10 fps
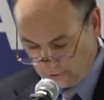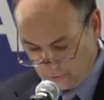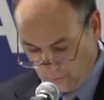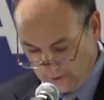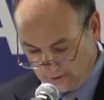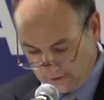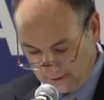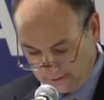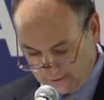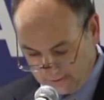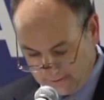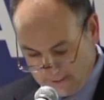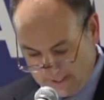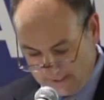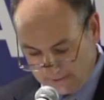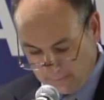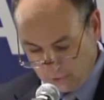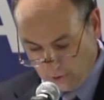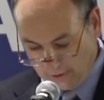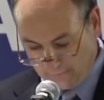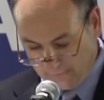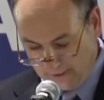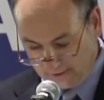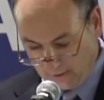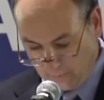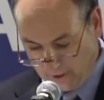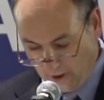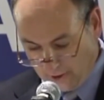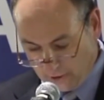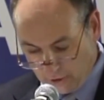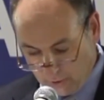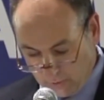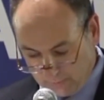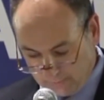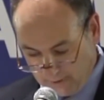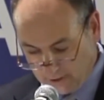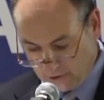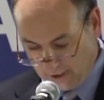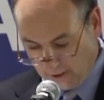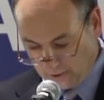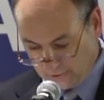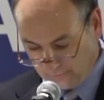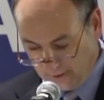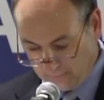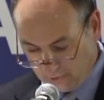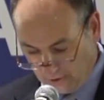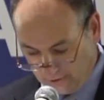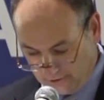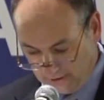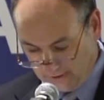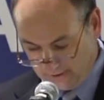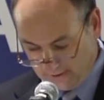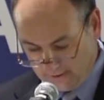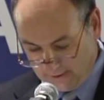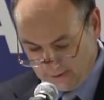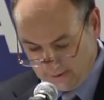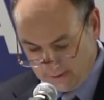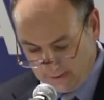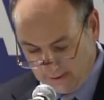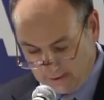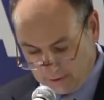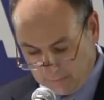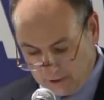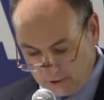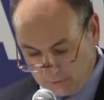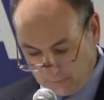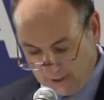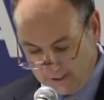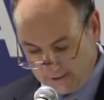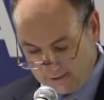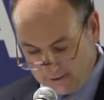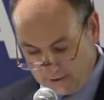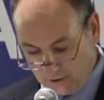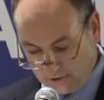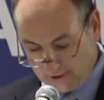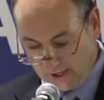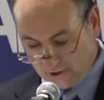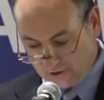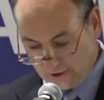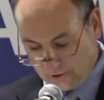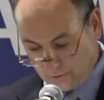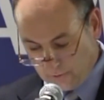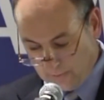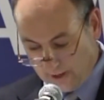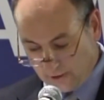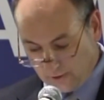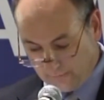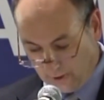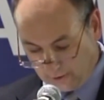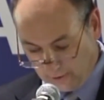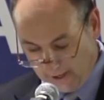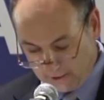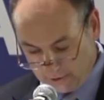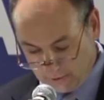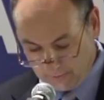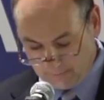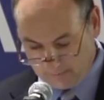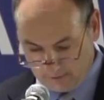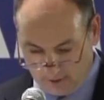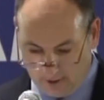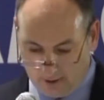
Station 26. It seems only fitting that we honor you and JR's frame jersey to be displayed in your station as a reminder of our gratitude.